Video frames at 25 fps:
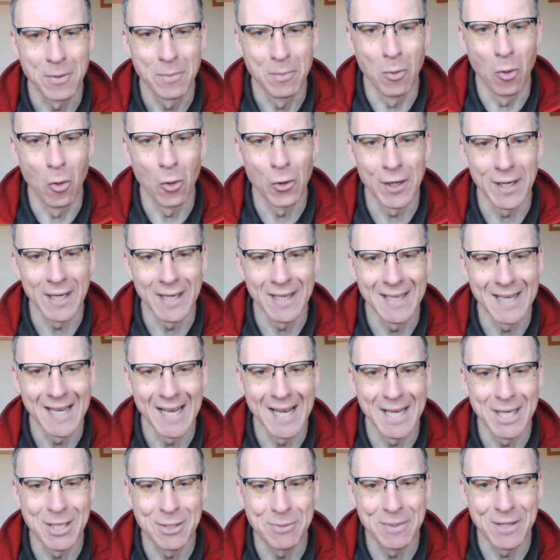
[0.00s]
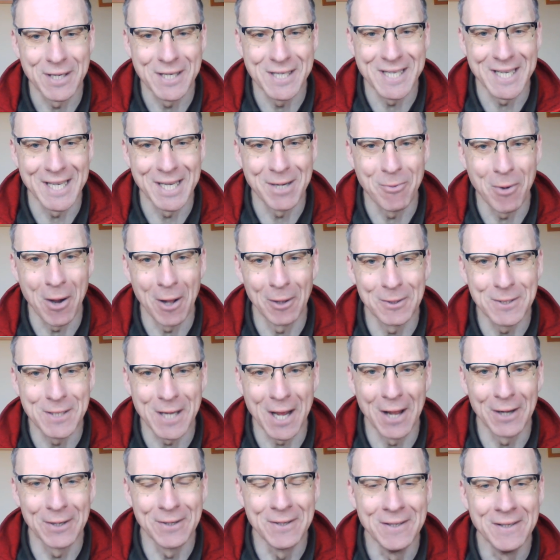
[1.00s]
Morning, HPC. Well
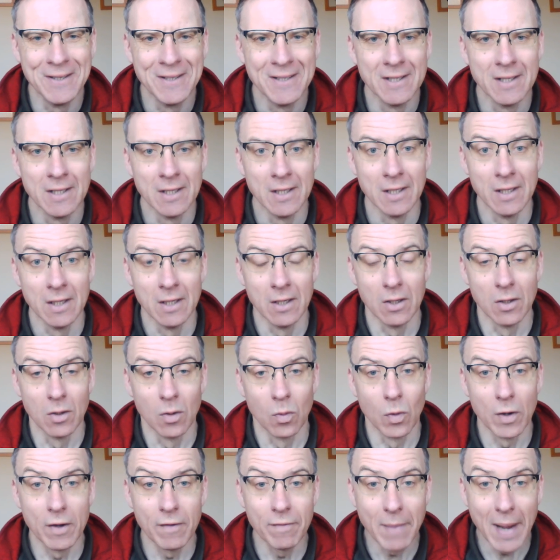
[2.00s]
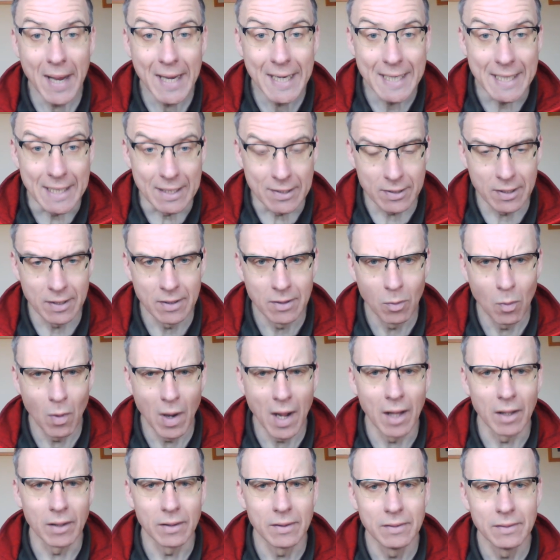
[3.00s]
done. We've made it,
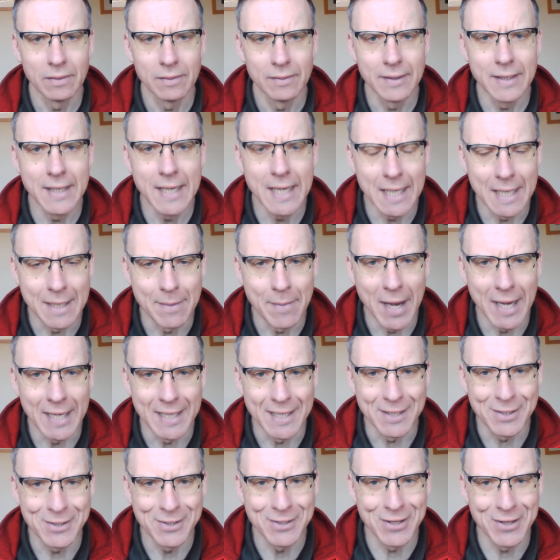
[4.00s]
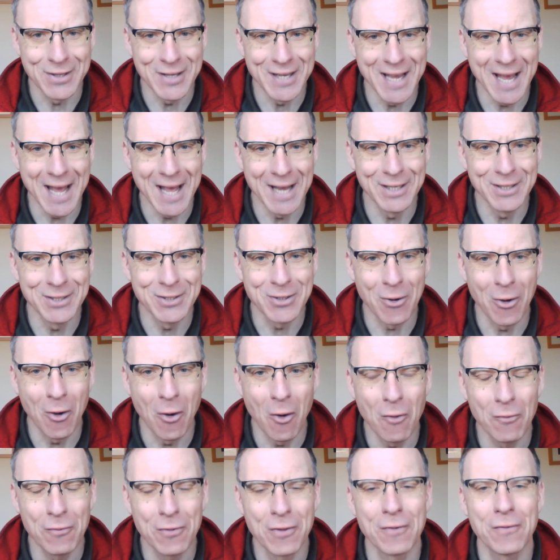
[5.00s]
well, nearly made it, to the end
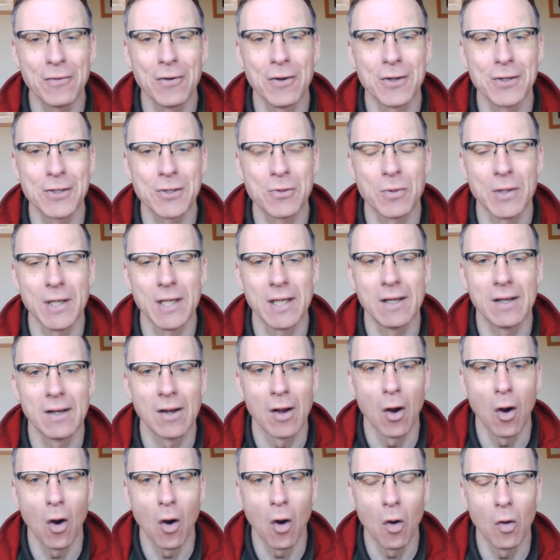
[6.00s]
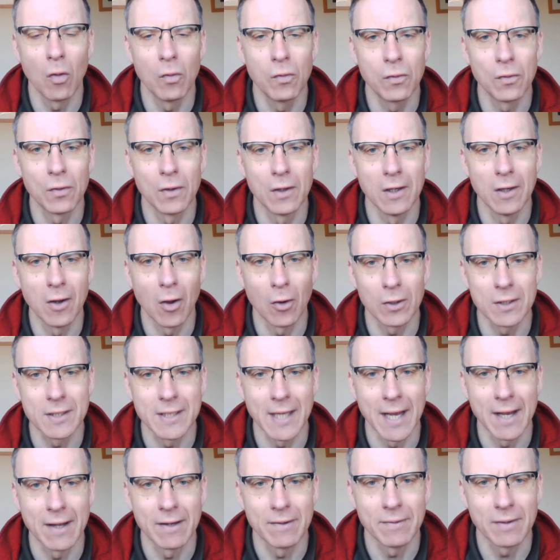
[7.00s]
of the first week of
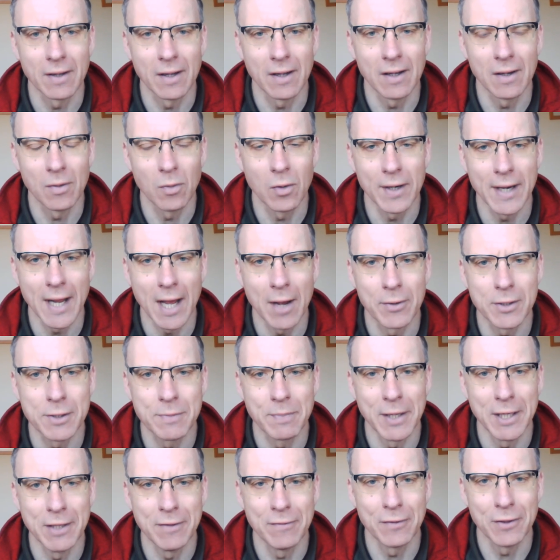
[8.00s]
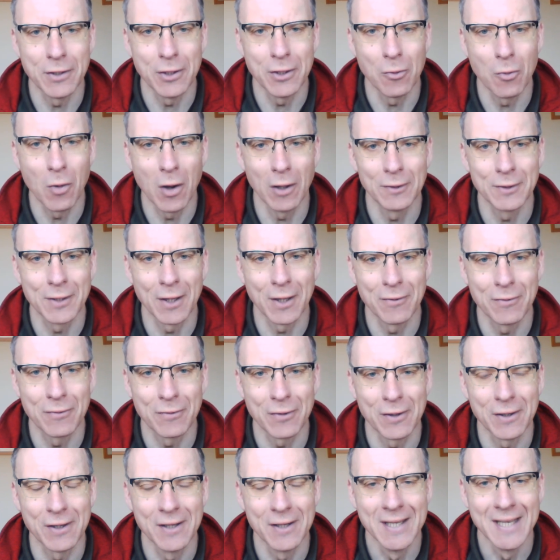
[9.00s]
lockdown. I wonder how it's been for you. Well done
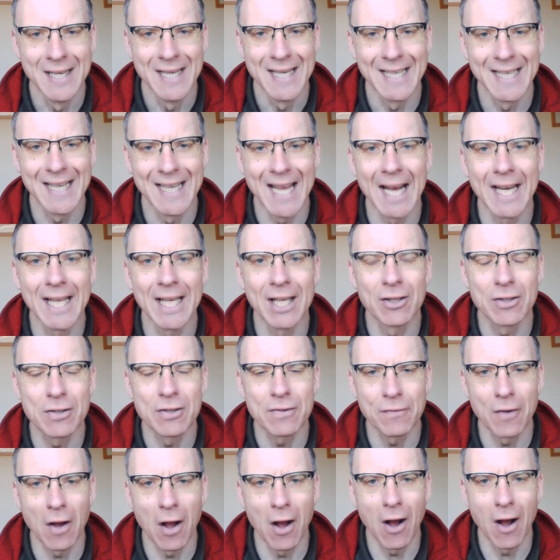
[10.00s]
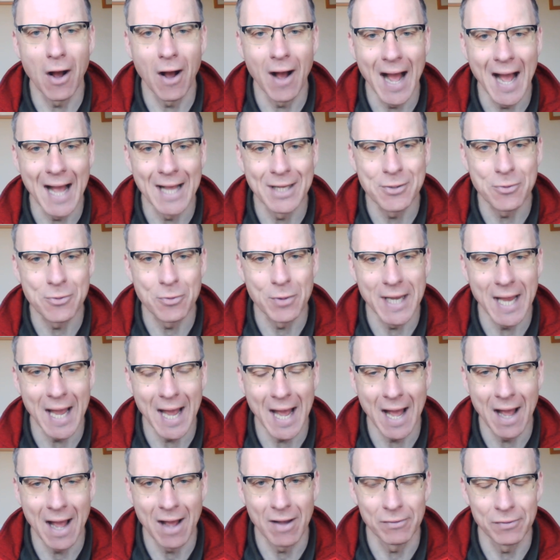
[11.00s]
for getting as far as we
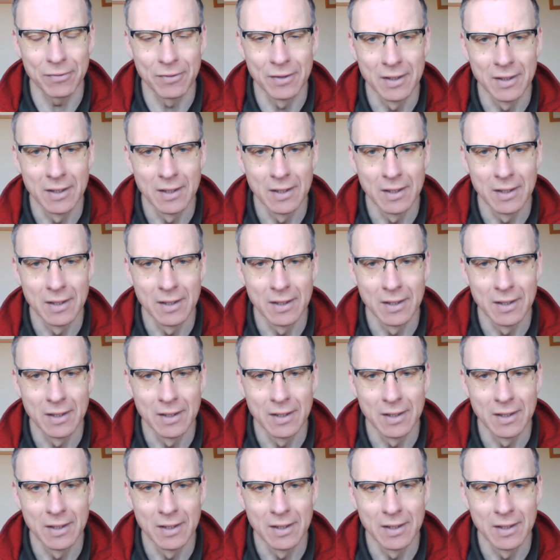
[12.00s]
have.